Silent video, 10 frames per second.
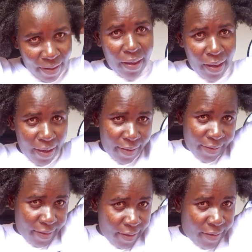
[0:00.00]
Guys,
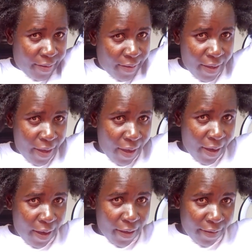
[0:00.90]
this
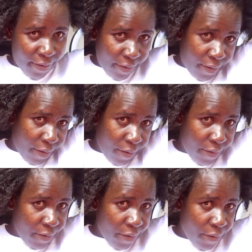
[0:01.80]
hair has
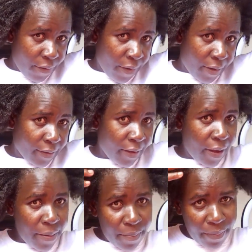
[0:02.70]
grown over
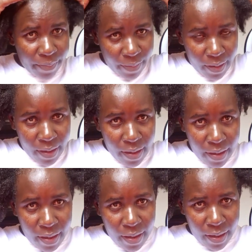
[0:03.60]
time
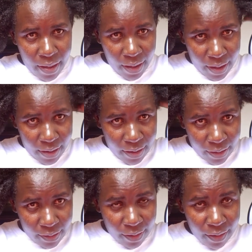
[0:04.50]
and
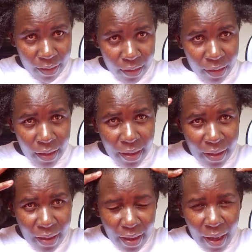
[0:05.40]
it is
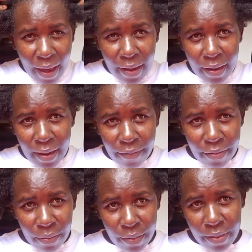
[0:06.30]
thick. I
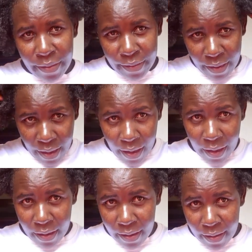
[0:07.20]
love the way this
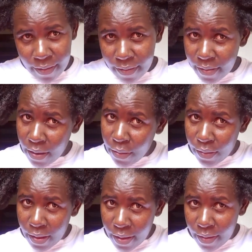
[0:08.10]
hair is
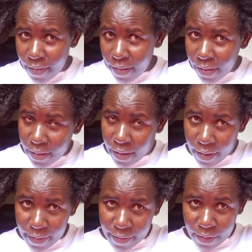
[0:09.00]
nowadays. It
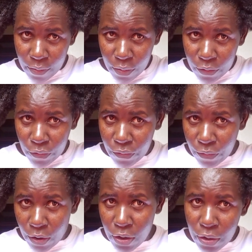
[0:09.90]
has got
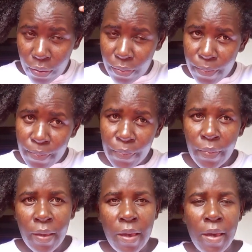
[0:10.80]
volume
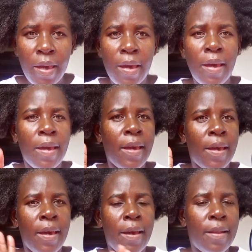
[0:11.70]

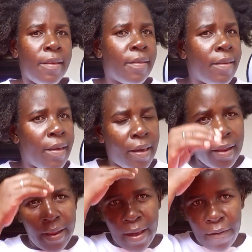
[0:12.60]
and it's thick
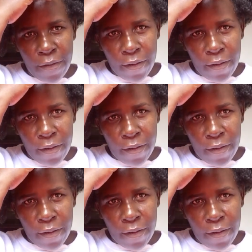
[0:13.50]
enough.